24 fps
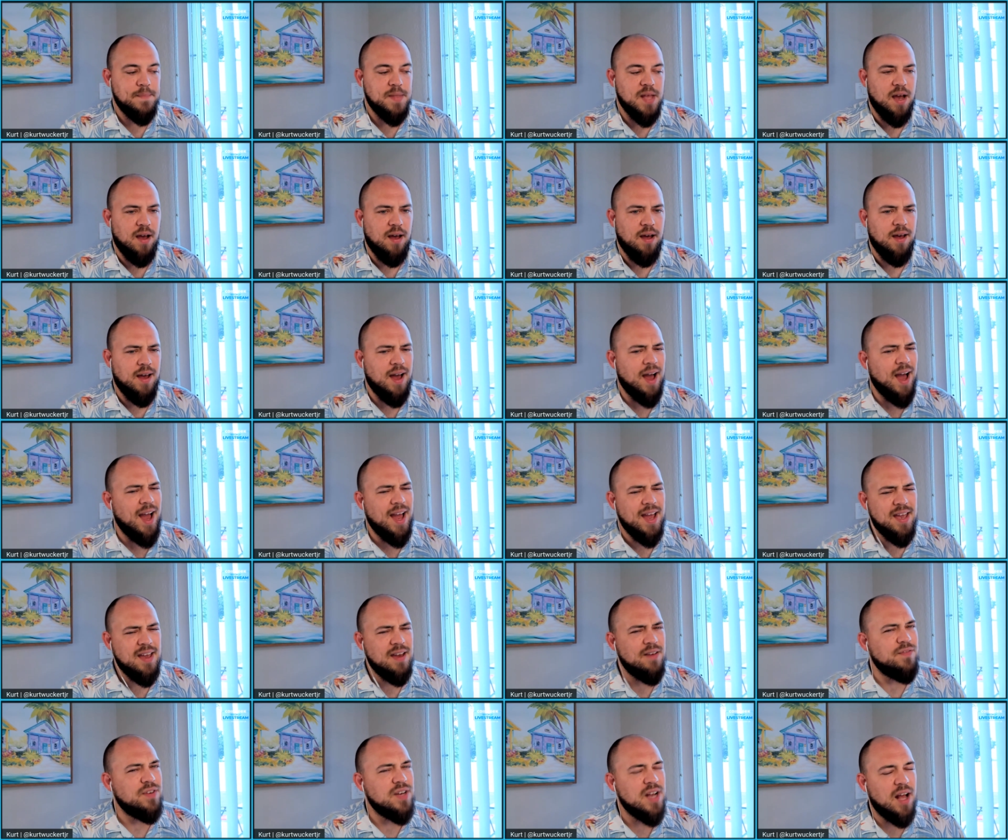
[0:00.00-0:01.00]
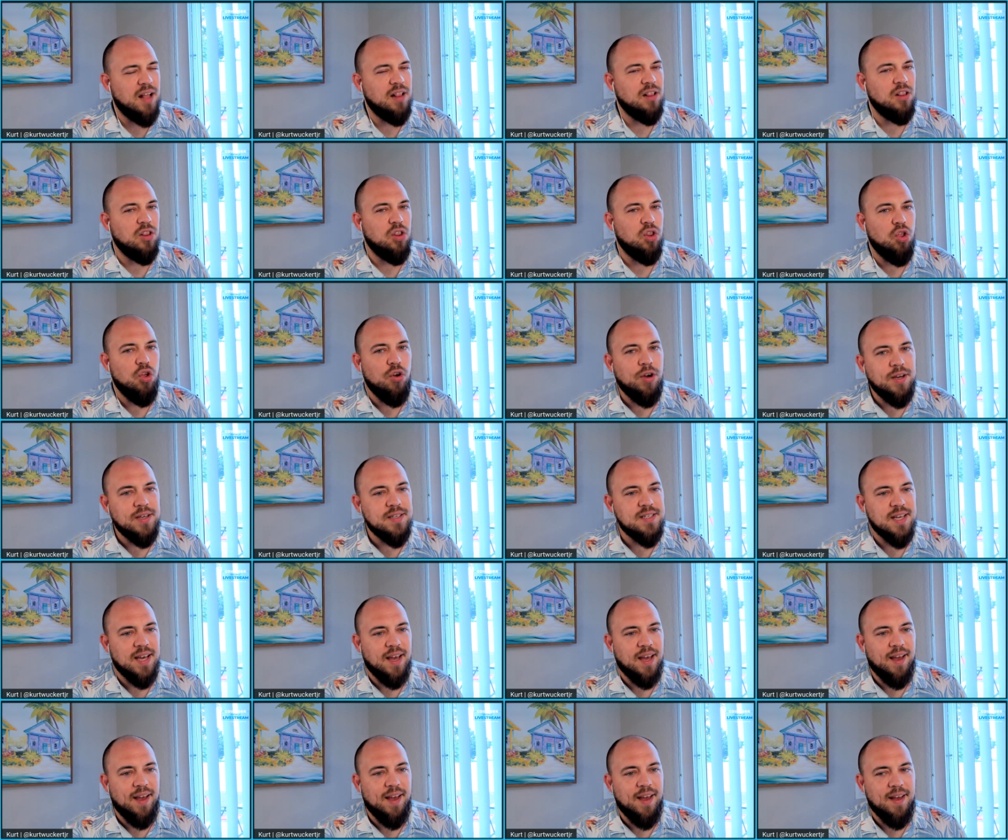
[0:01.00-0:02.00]
I have not looked
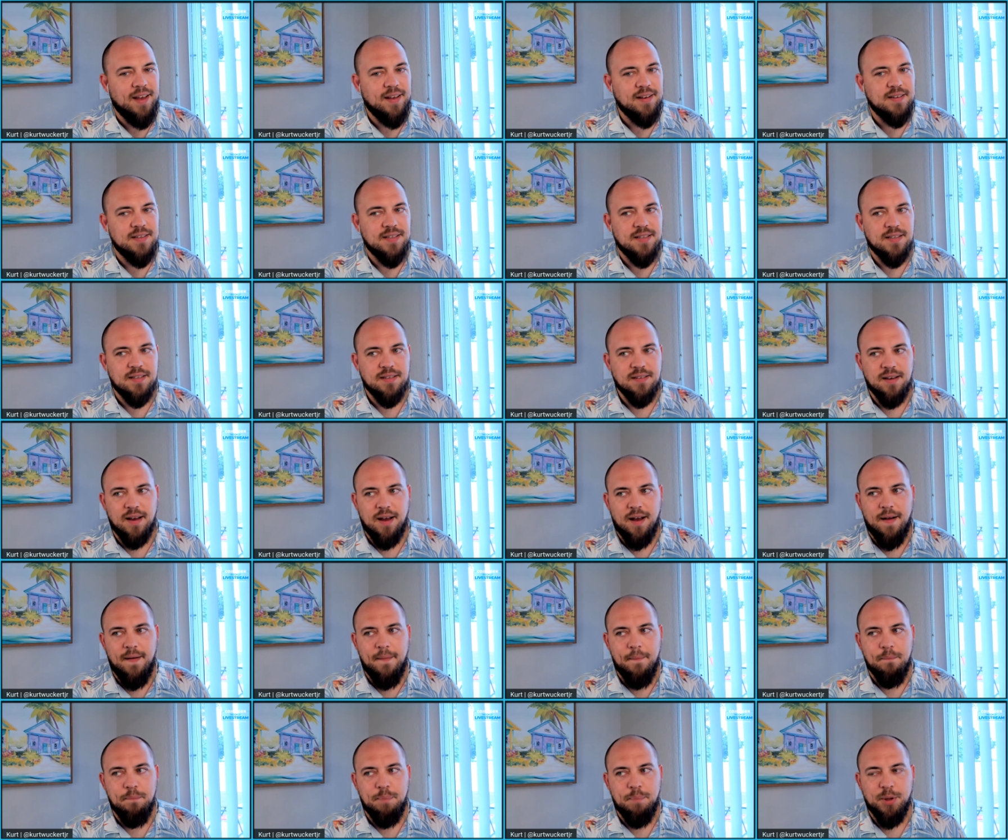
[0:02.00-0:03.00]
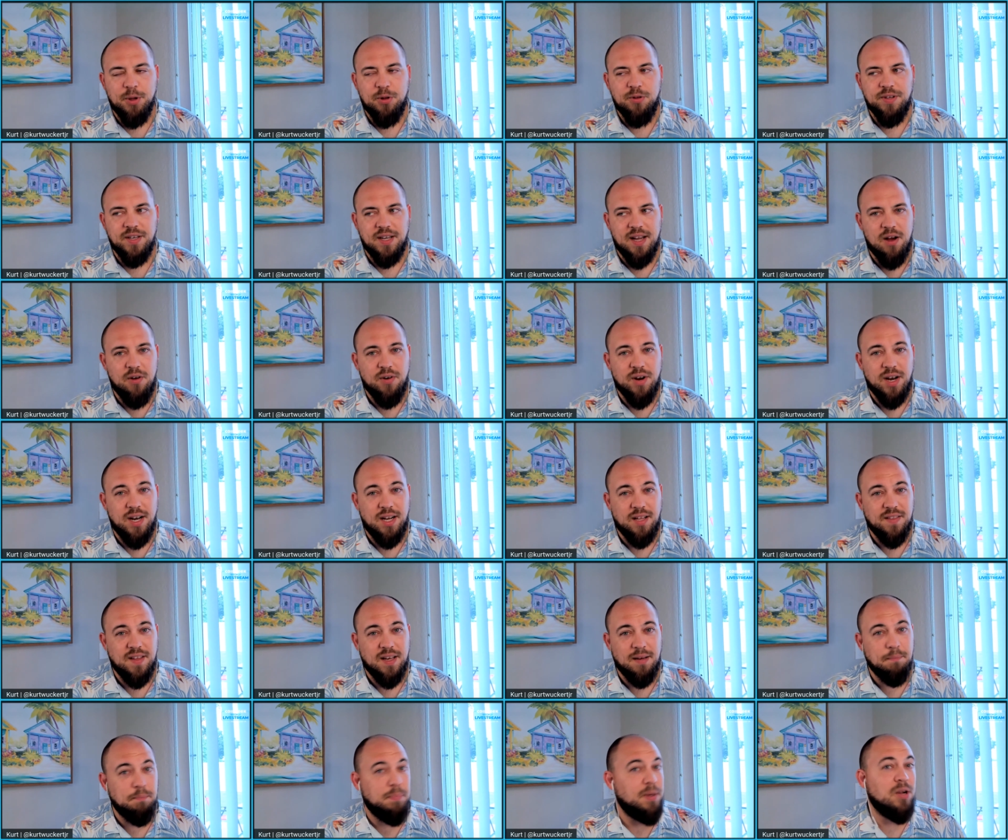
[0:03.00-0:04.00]
at building out
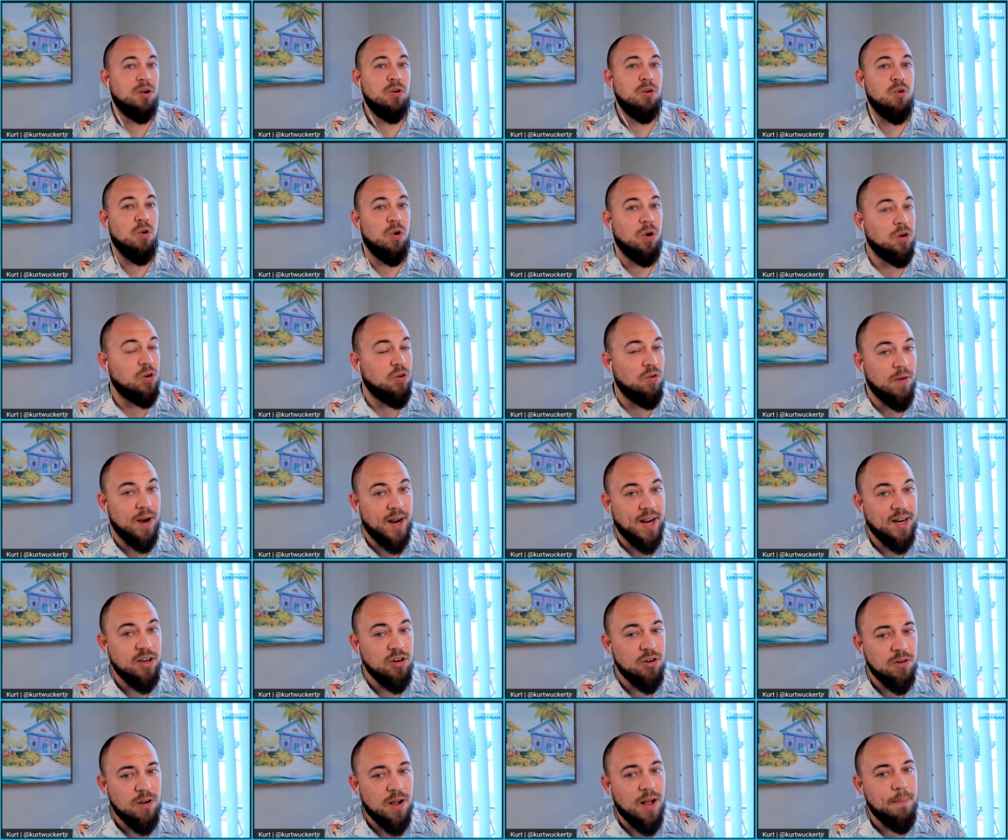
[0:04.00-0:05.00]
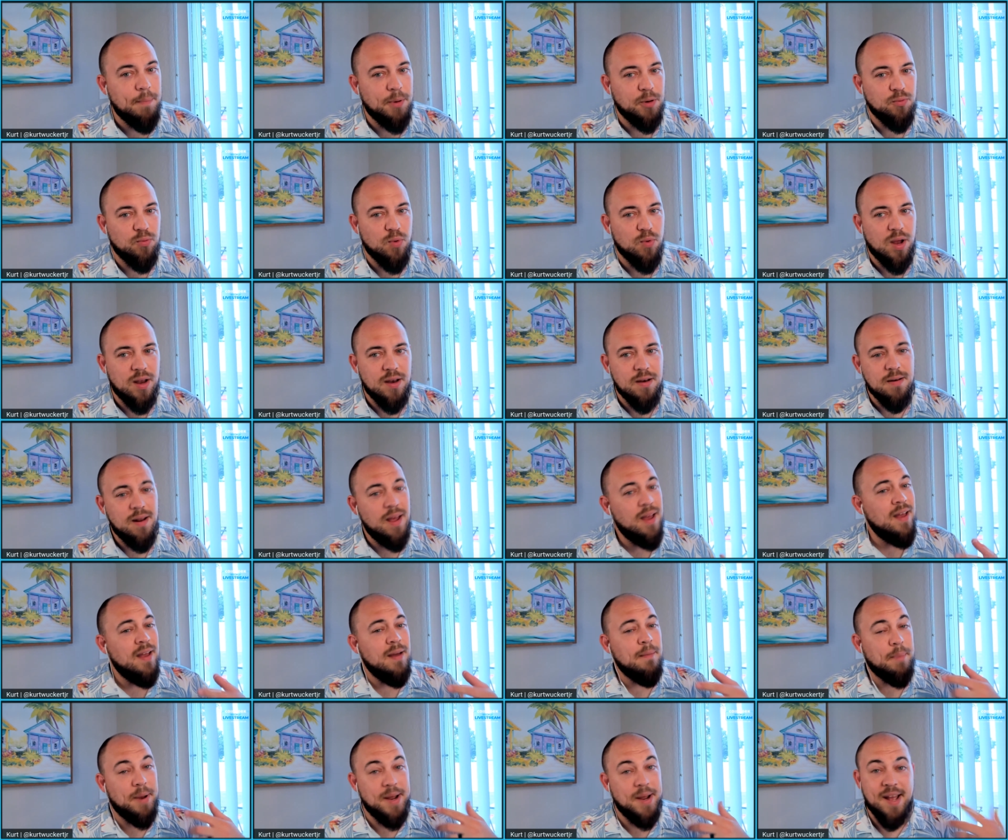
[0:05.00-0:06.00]
anything bigger or grander up in Run,
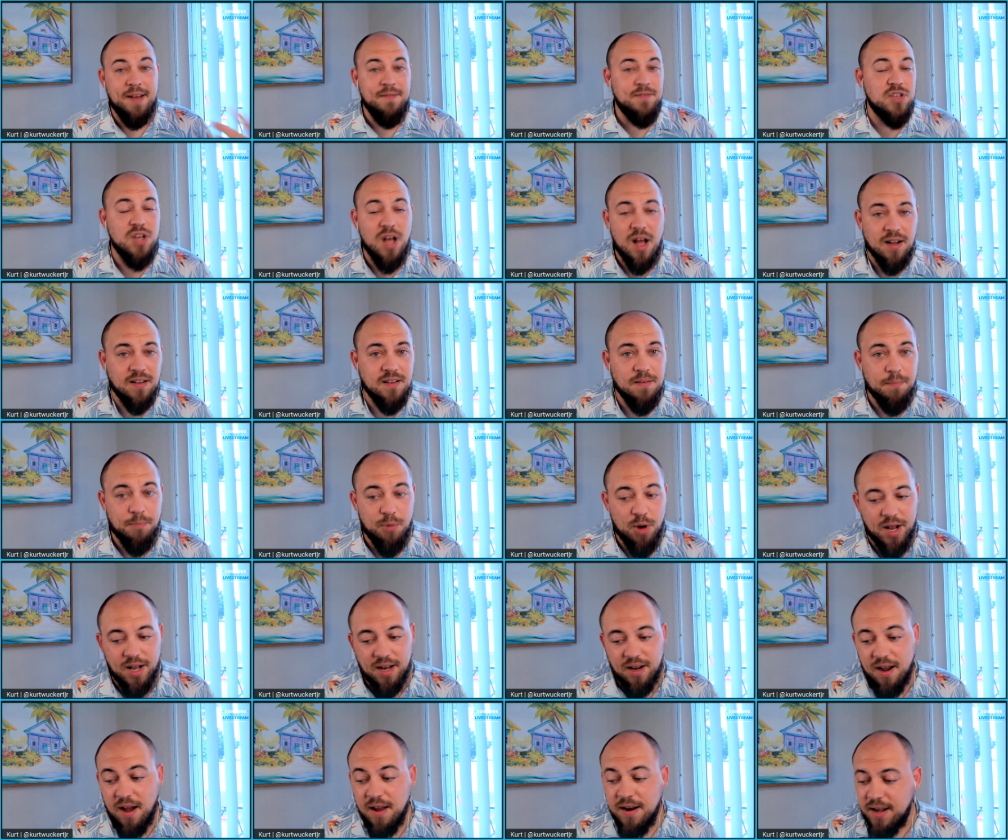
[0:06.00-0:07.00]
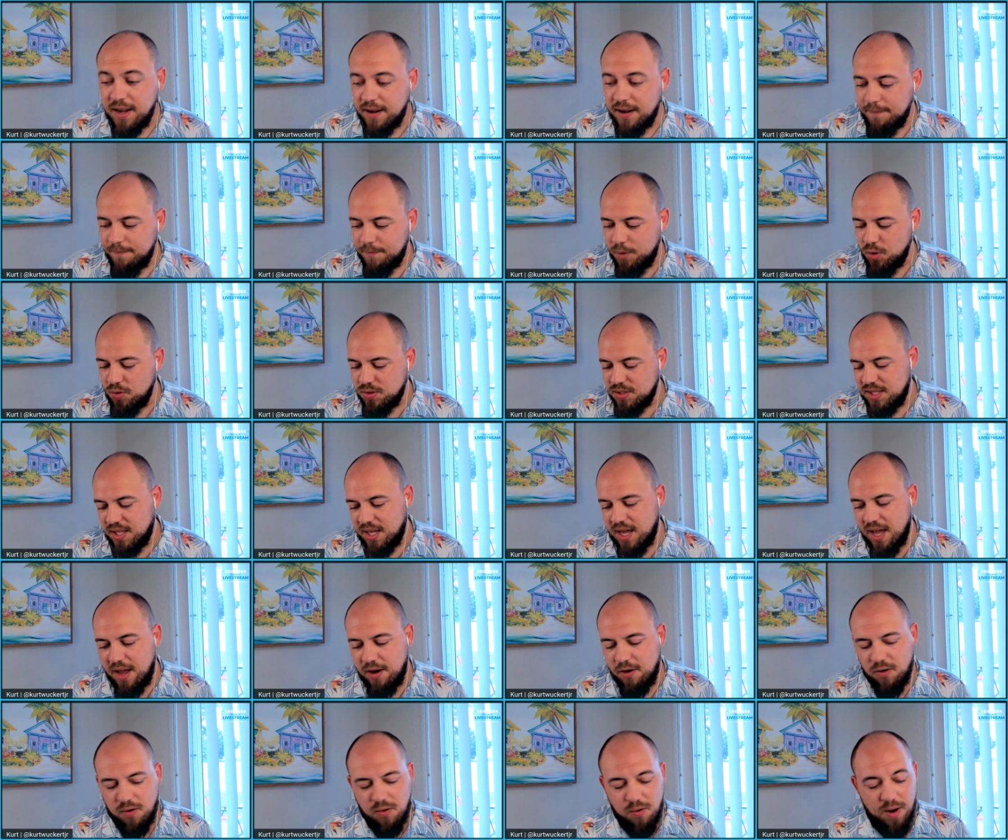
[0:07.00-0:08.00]
but I have talked to Brenton Gunning, who's the
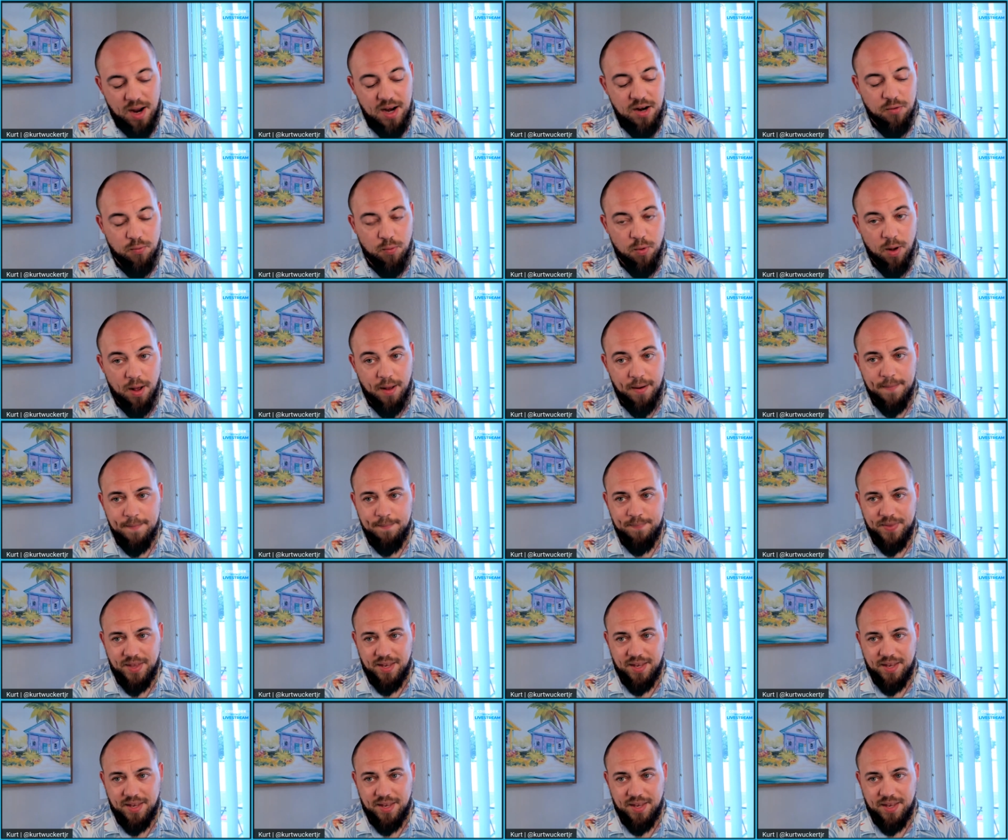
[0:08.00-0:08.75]
guy who created Run.